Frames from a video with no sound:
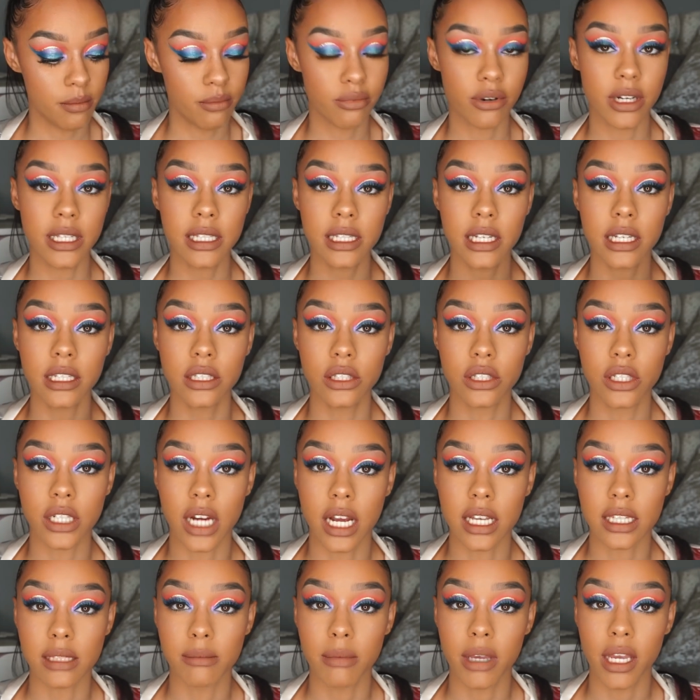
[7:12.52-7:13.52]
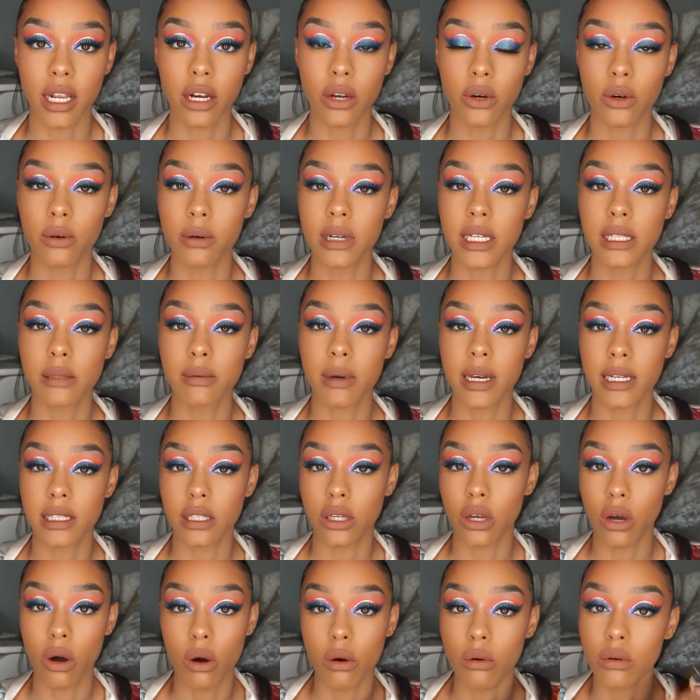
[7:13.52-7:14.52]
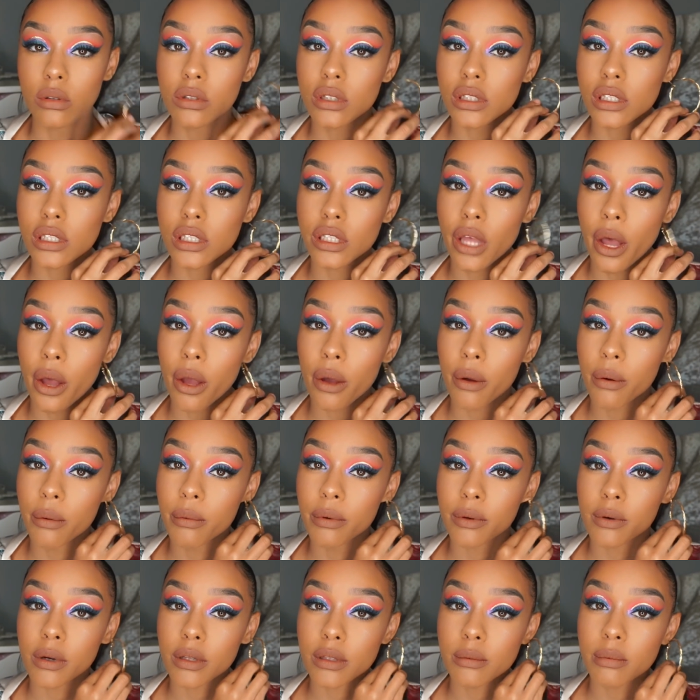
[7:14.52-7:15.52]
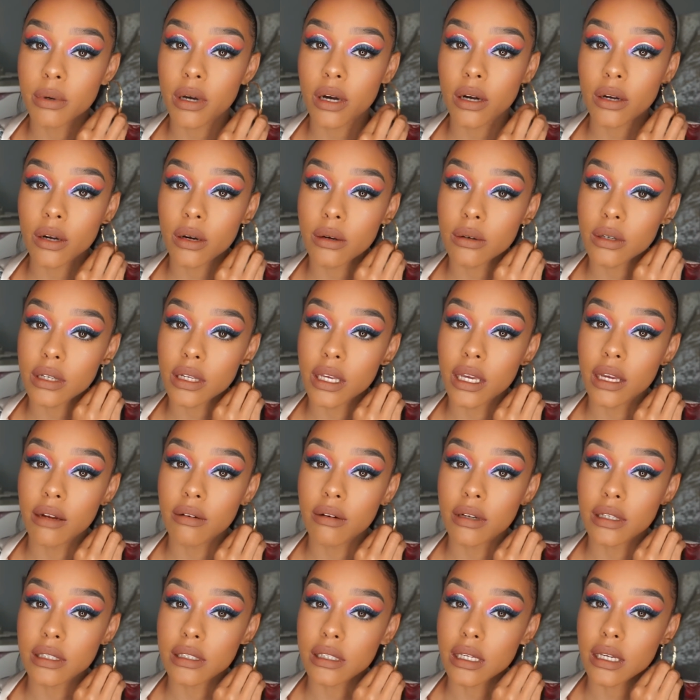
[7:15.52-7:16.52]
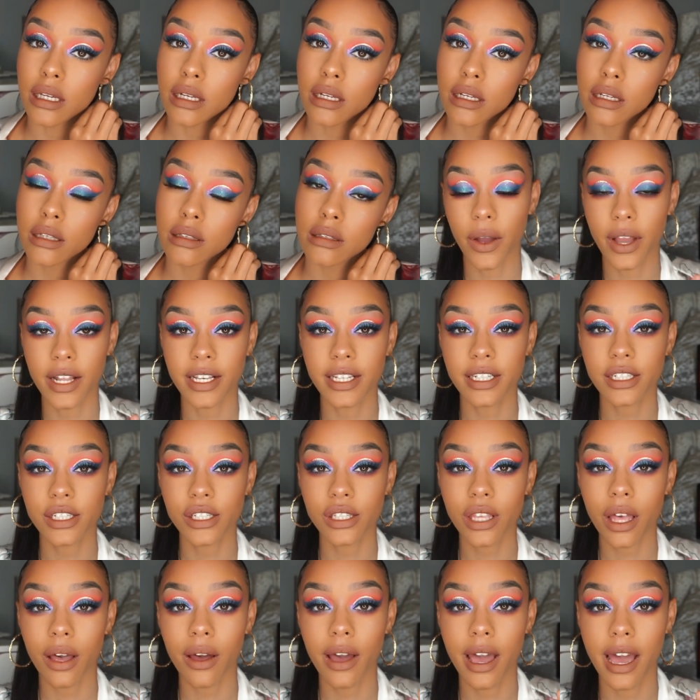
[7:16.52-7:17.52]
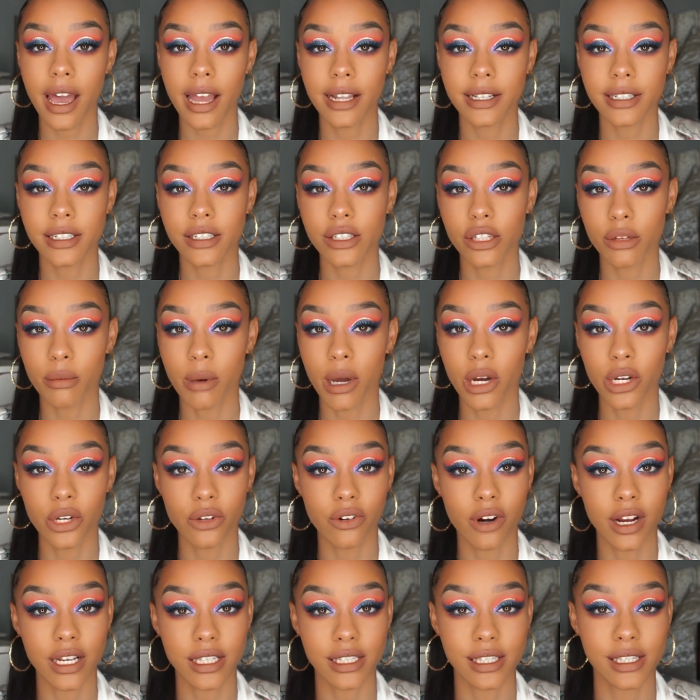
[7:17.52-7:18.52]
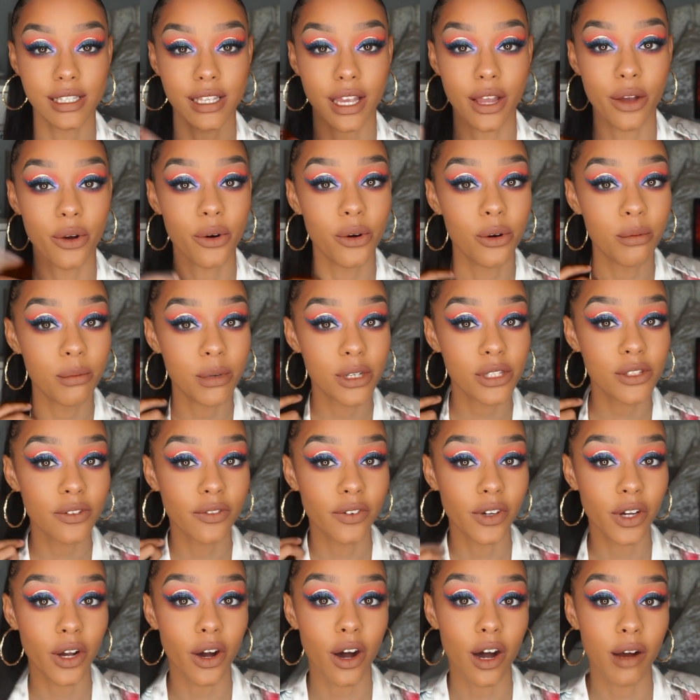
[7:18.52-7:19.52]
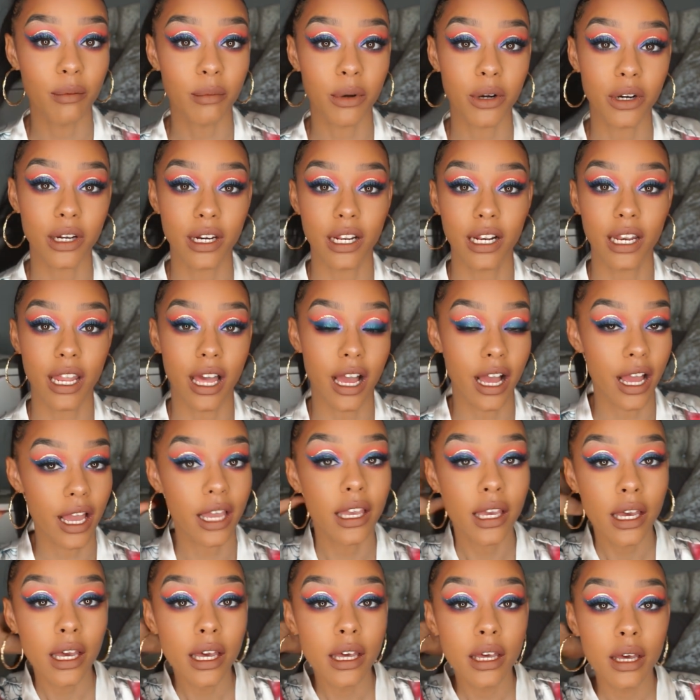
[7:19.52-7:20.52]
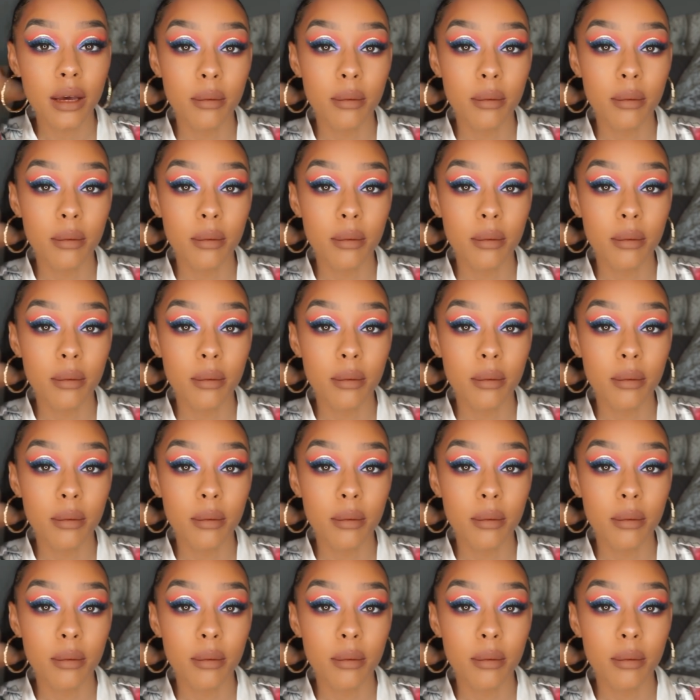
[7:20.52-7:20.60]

Princess Jasmine always wears gold, so we've got to put our gold earrings in. I did just go ahead and do my under eyes because I almost forgot, I'm not gonna lie.